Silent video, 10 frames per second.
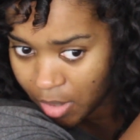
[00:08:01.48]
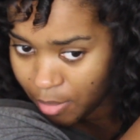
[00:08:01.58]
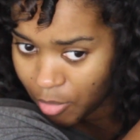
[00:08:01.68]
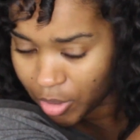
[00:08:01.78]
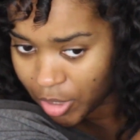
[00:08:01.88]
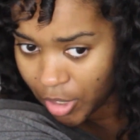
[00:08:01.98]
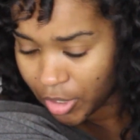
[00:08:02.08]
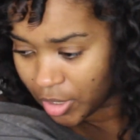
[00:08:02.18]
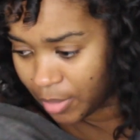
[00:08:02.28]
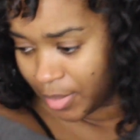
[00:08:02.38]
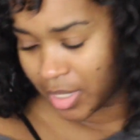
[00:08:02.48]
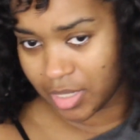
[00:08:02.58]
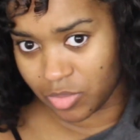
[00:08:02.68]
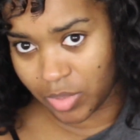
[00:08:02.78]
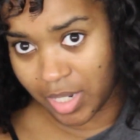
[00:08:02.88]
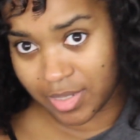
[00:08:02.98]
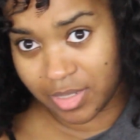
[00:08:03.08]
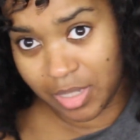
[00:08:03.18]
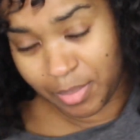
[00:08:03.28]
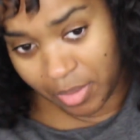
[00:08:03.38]
more curly, because when I
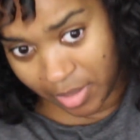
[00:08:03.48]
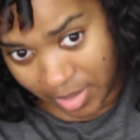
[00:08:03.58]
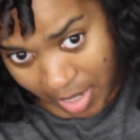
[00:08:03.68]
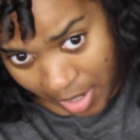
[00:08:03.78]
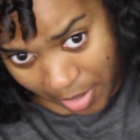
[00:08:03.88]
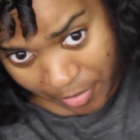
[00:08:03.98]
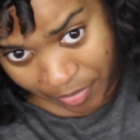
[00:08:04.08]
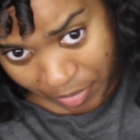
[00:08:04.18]
sleep on this hair,